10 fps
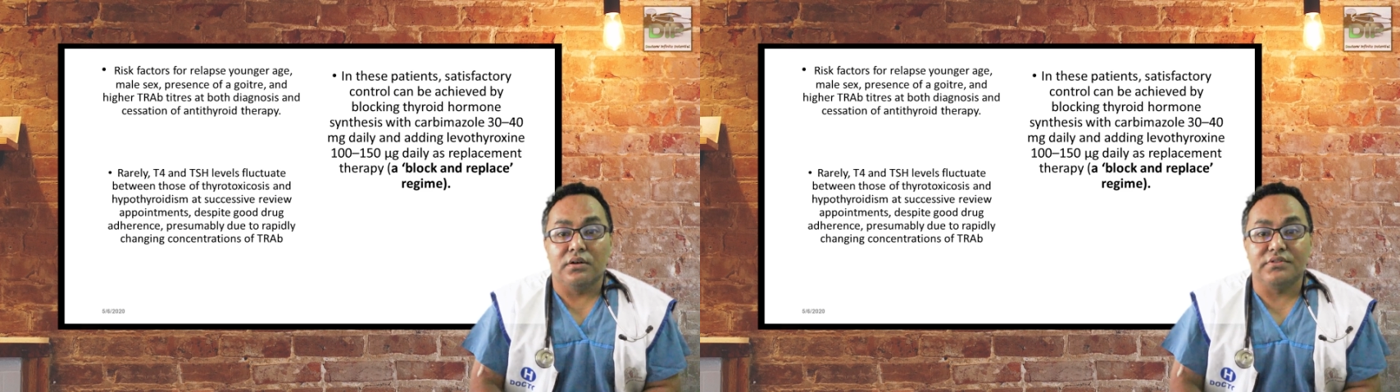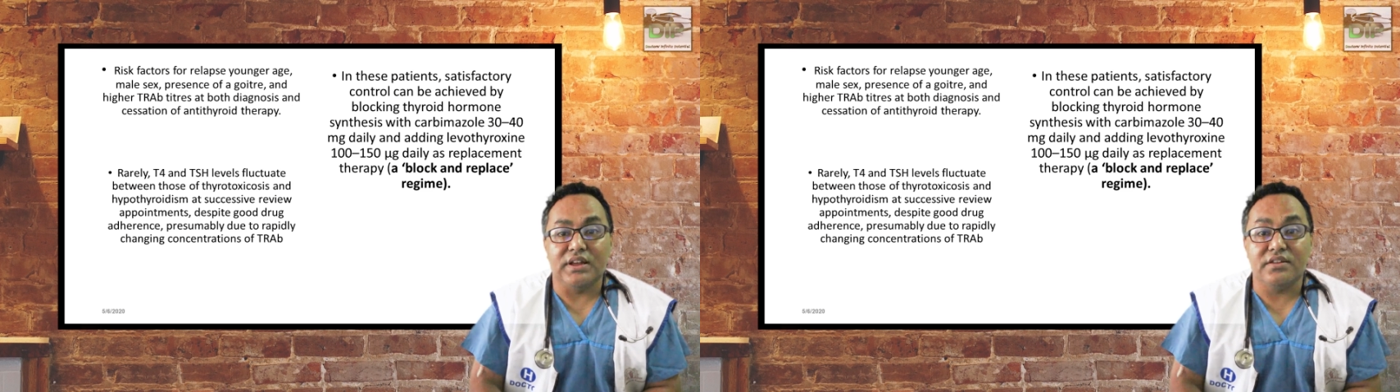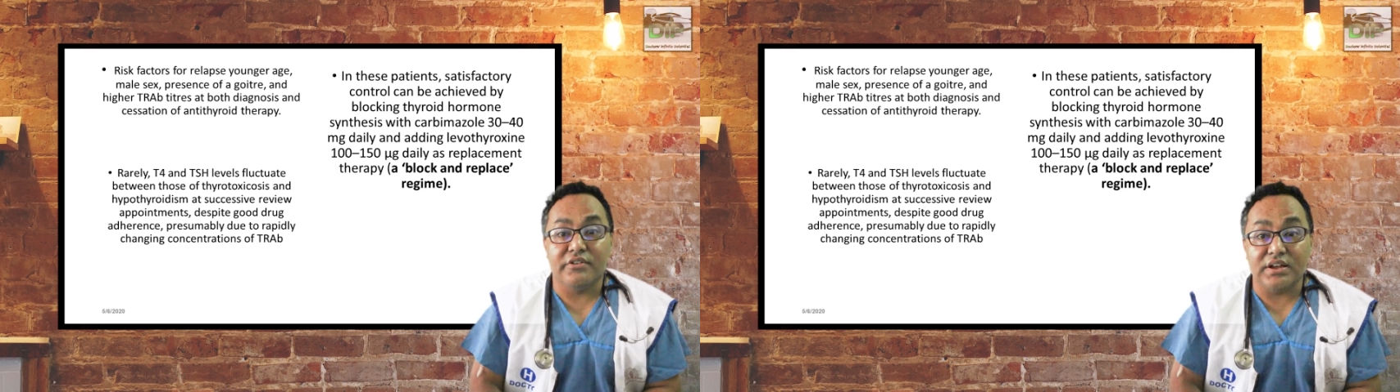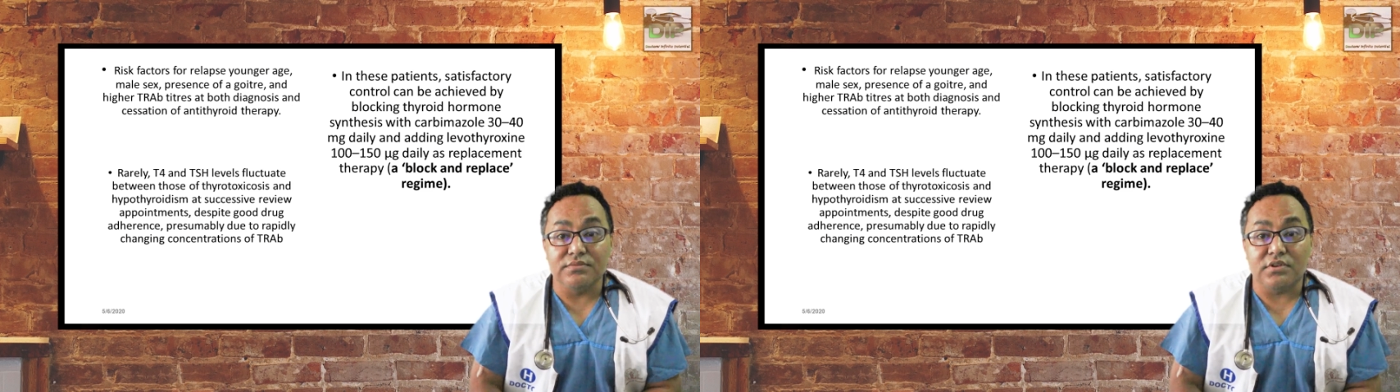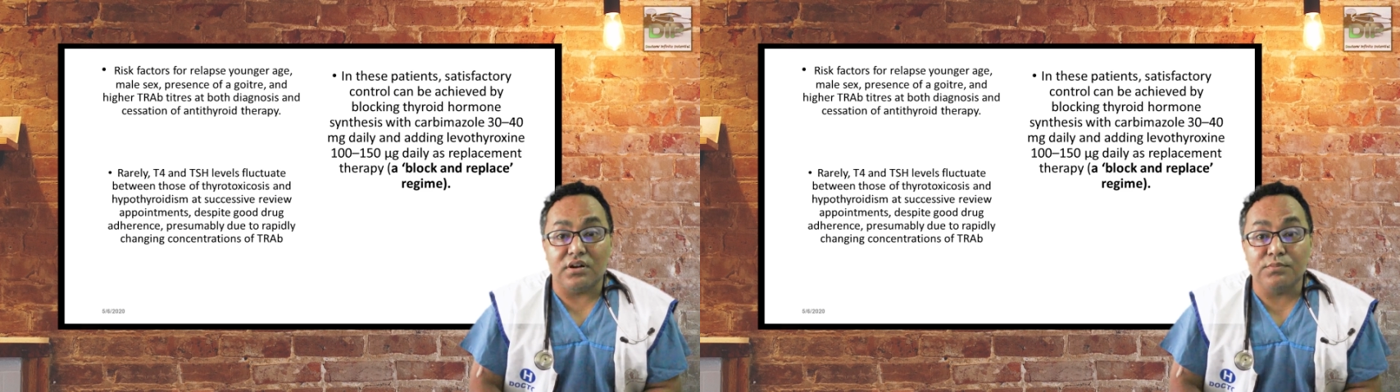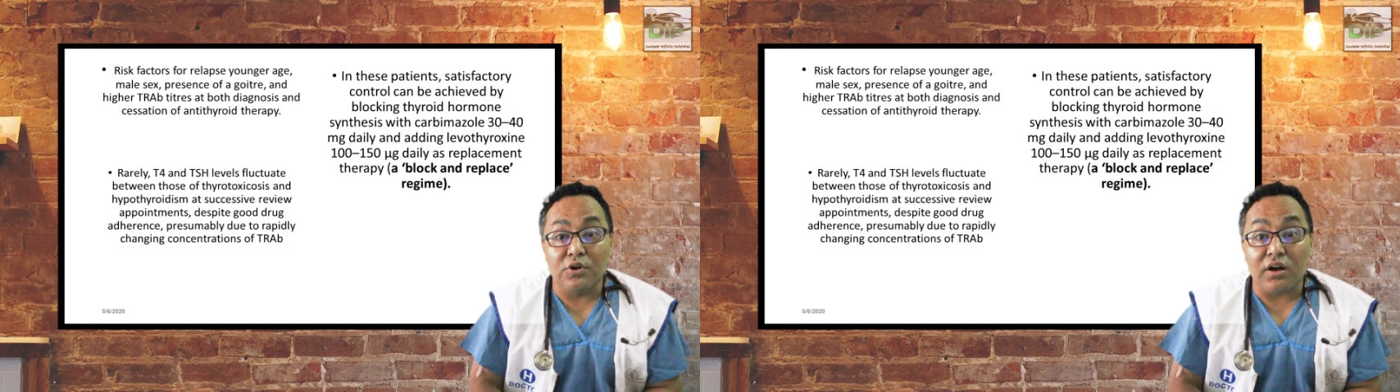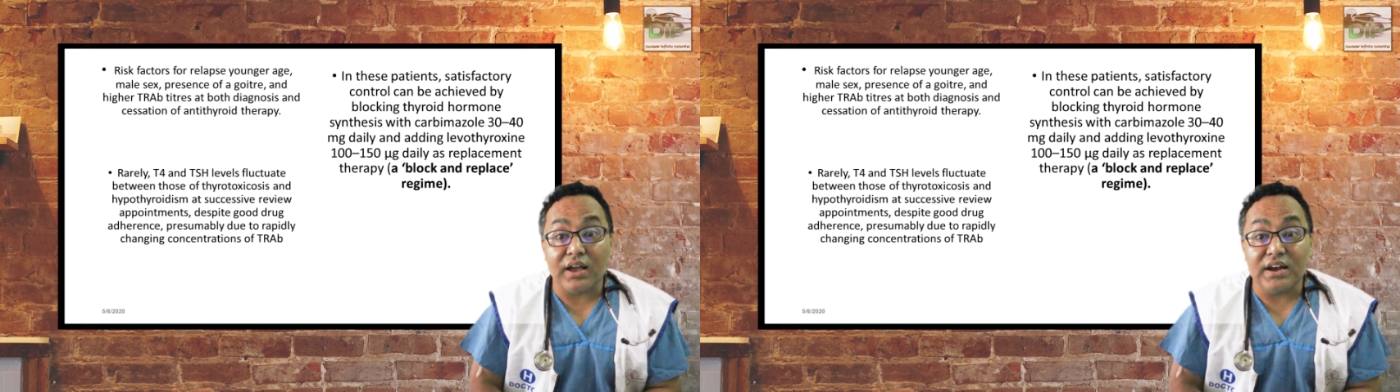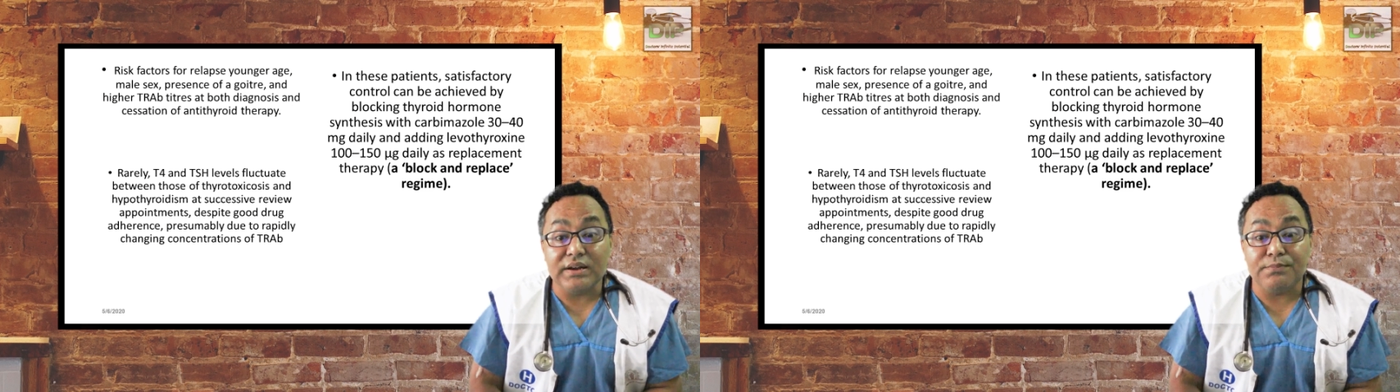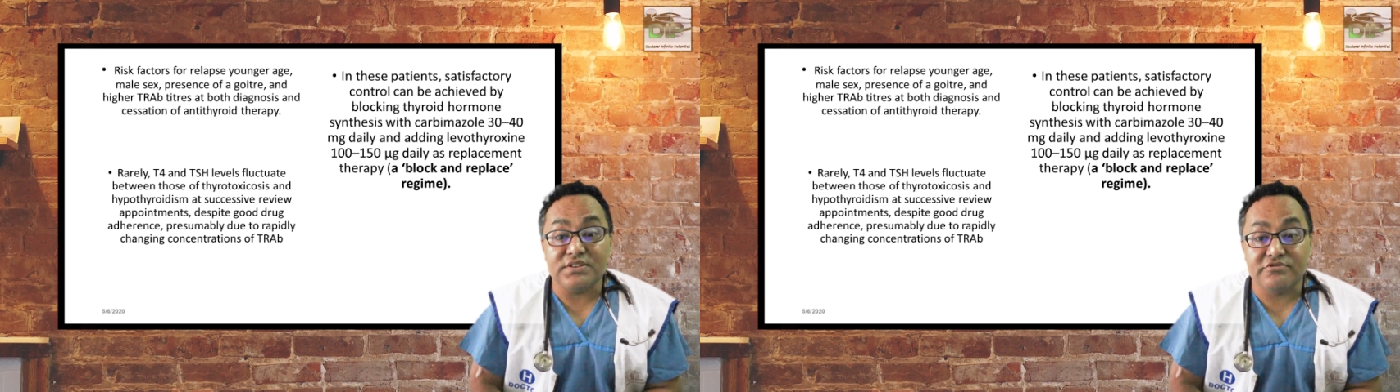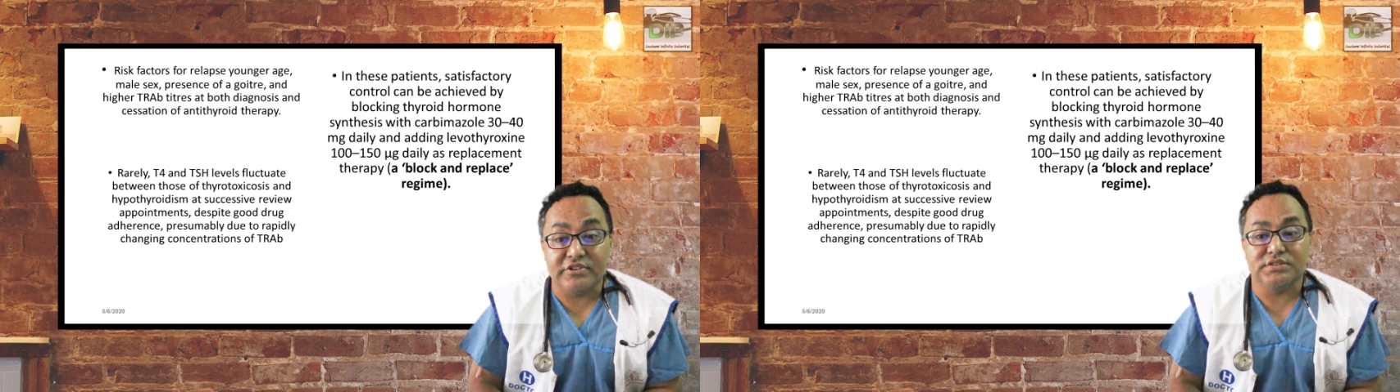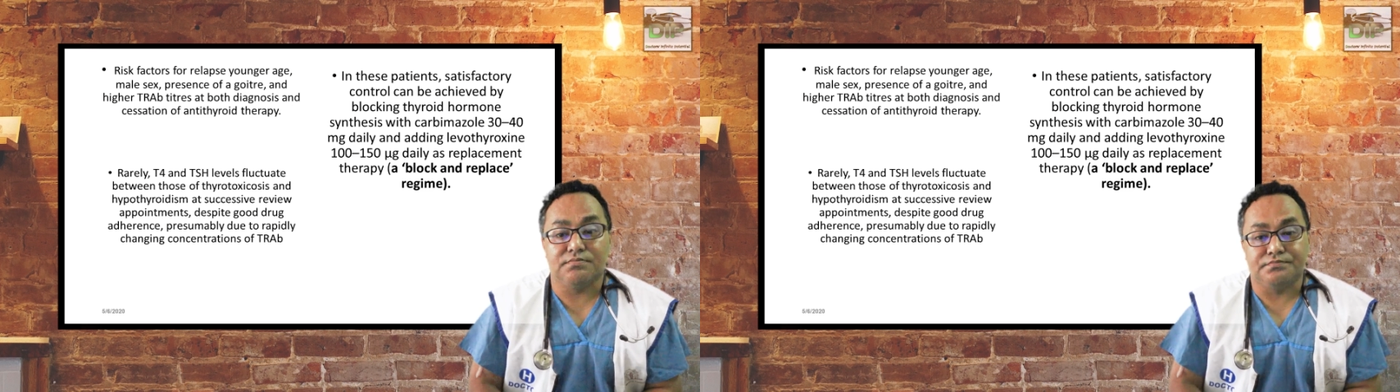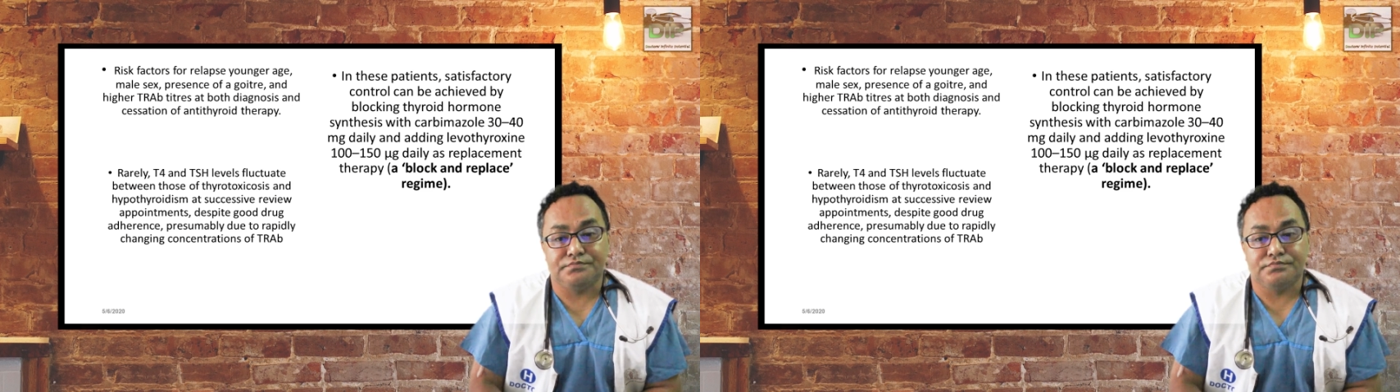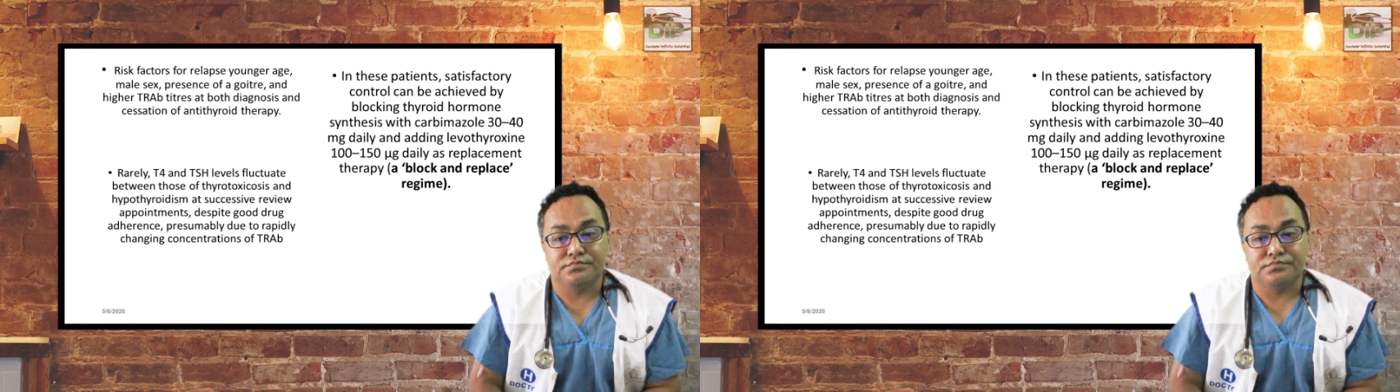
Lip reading: there is a regime called block and replace regime.